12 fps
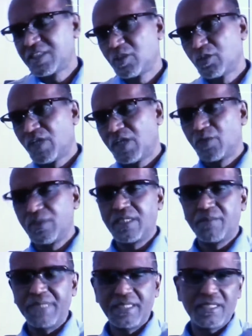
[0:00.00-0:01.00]
you are doing
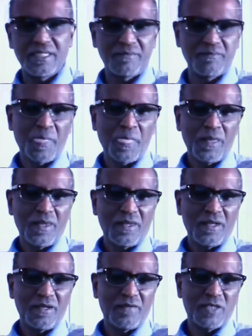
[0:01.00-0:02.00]
a big,
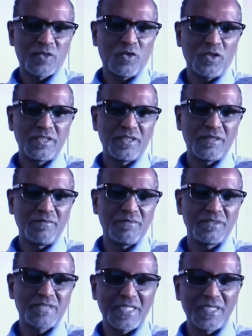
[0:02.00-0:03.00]
what called the
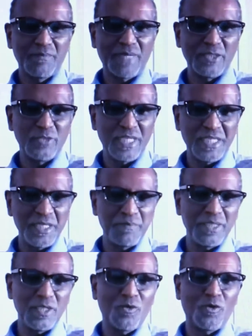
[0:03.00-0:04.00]
study by
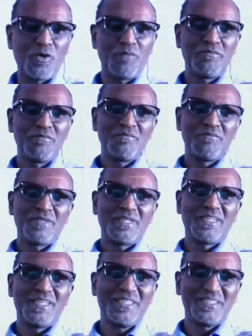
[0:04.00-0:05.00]
UNDP or
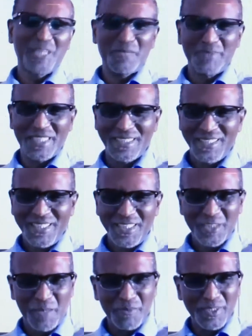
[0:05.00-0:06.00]

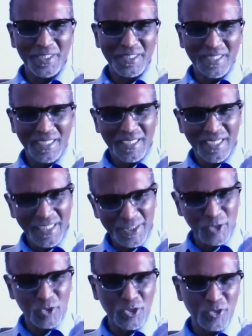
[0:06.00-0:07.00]
somebody,
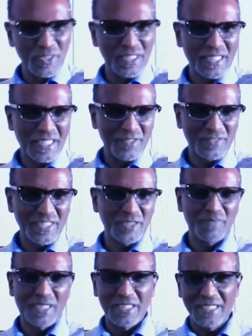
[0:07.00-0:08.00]
NGO doing kind of things.
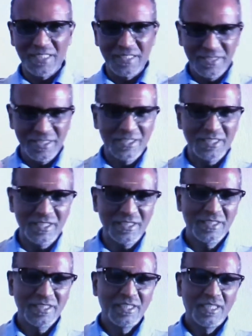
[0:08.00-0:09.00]
But as a researcher,
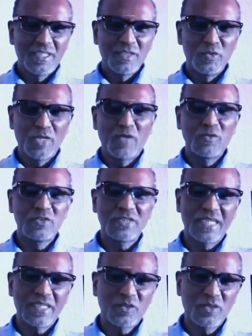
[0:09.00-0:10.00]
you have to
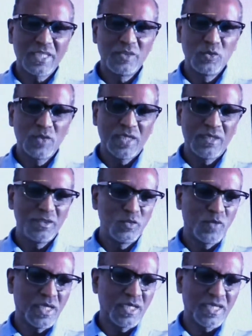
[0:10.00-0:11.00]
select, okay, you
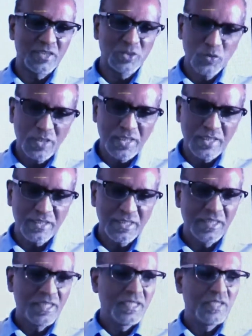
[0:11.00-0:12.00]
are a student,
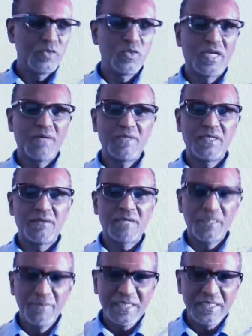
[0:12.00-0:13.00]
you have a
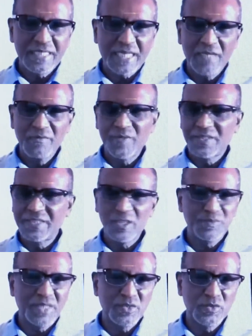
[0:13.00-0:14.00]
limited time, the
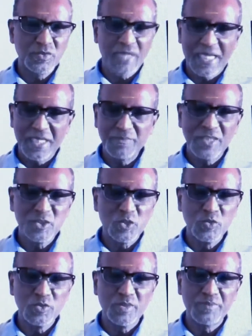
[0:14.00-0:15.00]
6 months to 9 months to
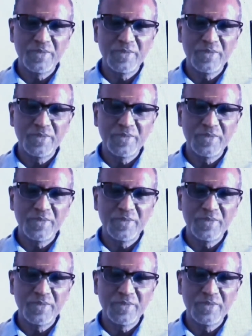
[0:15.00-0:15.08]
your